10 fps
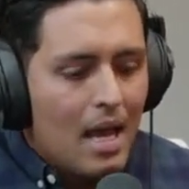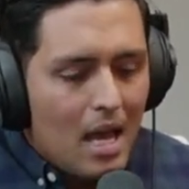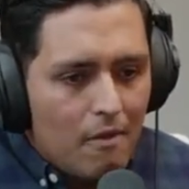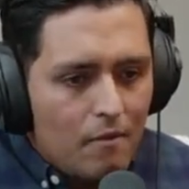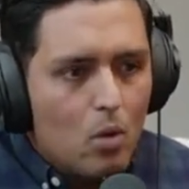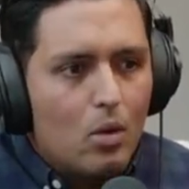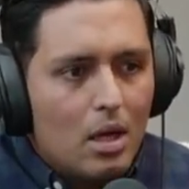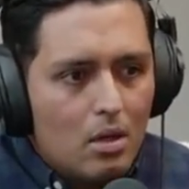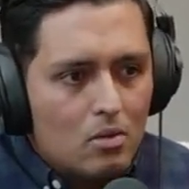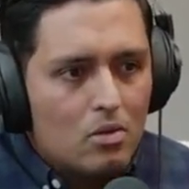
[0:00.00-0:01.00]
If you
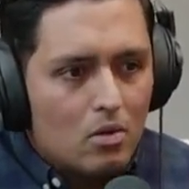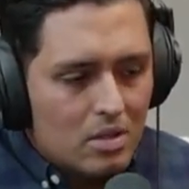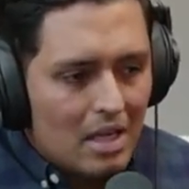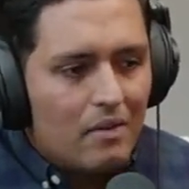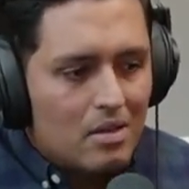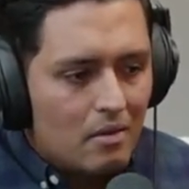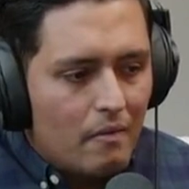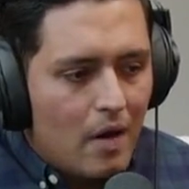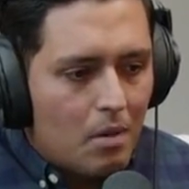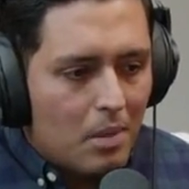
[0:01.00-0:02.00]
can use your savings
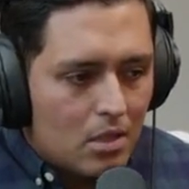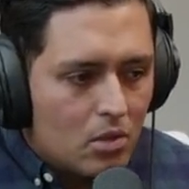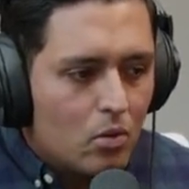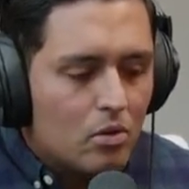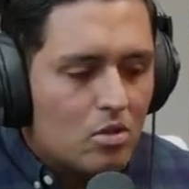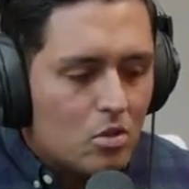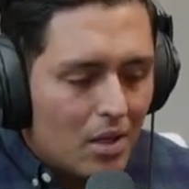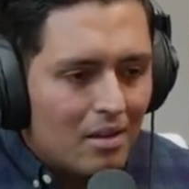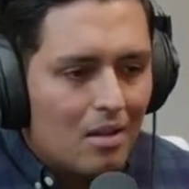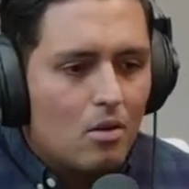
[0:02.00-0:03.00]
environment to
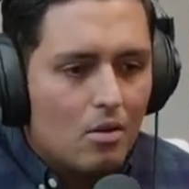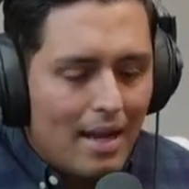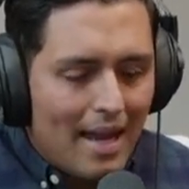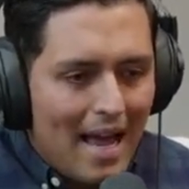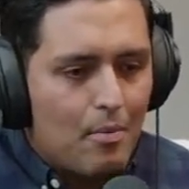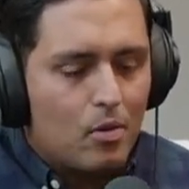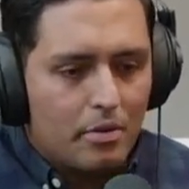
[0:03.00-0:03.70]
strengthen your capital,